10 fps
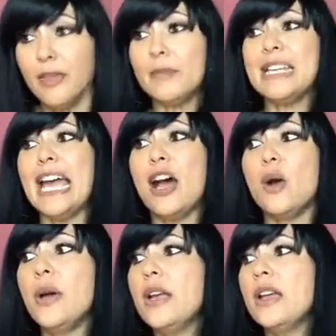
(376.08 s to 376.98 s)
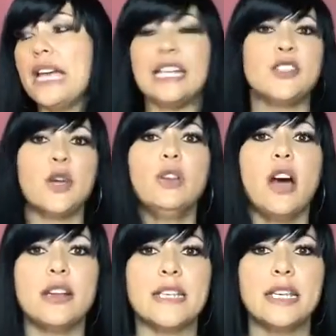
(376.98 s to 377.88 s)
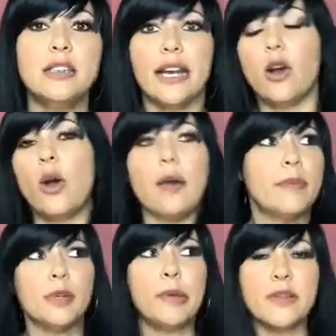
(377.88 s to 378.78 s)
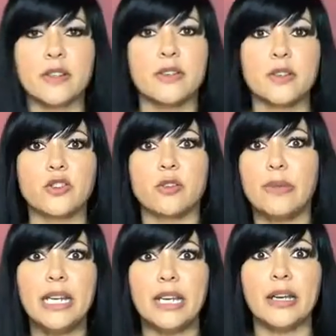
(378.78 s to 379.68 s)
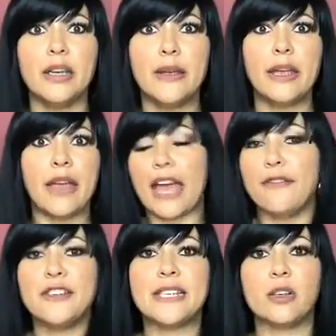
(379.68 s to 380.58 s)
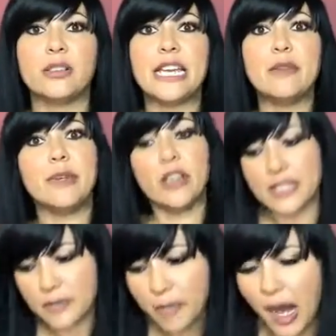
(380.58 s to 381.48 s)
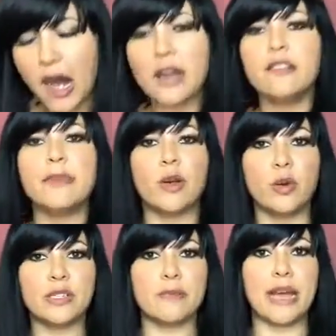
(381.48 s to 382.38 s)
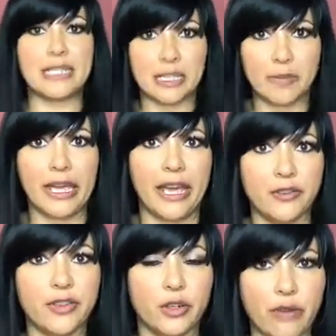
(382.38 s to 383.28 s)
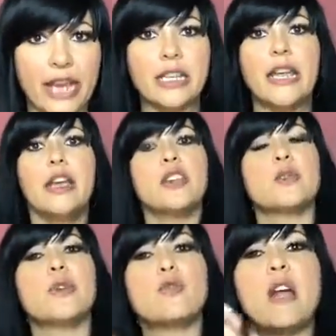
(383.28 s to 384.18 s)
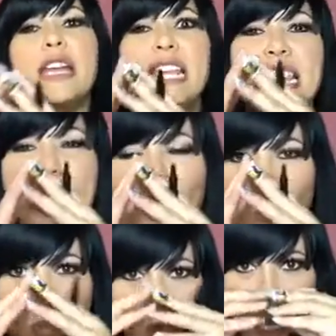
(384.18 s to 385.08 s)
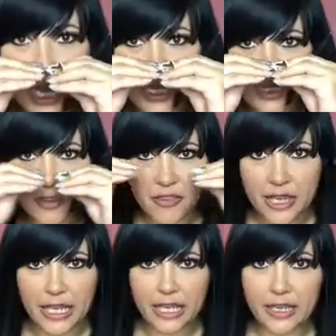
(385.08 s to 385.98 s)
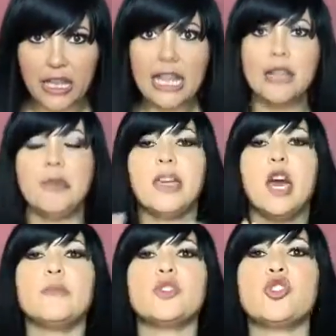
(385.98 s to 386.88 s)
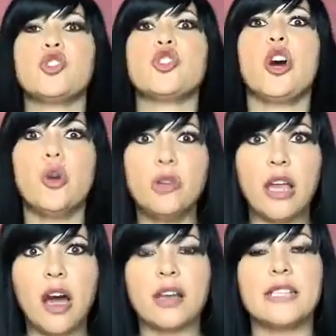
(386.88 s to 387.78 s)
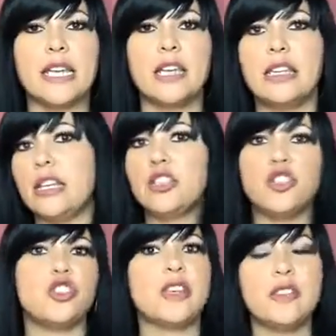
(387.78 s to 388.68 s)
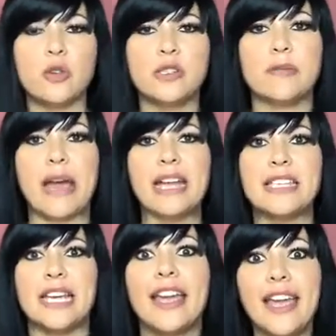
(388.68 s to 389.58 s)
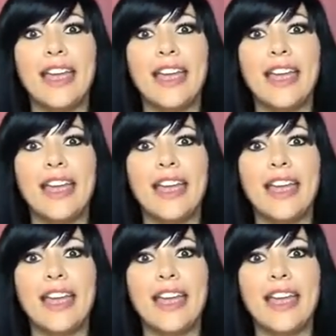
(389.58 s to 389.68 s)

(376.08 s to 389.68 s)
But now it's so locked in that I'm going to post on social media every single day because it's part of my automatic behavior, right? So when running that one thing becomes so locked in that it's just automatic,